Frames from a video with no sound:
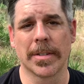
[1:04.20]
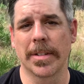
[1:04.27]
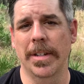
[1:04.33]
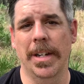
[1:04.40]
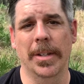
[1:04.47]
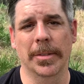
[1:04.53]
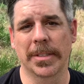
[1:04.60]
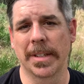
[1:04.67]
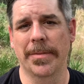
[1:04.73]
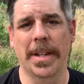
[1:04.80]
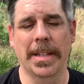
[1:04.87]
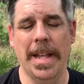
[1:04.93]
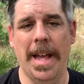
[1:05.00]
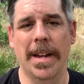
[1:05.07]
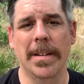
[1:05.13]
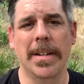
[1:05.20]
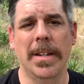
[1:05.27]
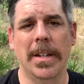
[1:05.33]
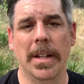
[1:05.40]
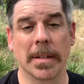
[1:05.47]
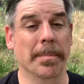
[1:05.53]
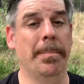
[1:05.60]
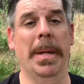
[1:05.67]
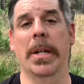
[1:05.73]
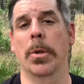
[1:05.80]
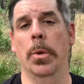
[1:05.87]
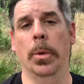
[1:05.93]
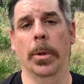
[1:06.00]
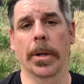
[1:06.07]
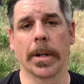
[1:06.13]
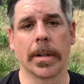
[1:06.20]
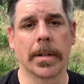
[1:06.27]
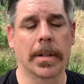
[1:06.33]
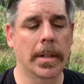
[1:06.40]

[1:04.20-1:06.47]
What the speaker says: you know, stuff like that. A big cooler.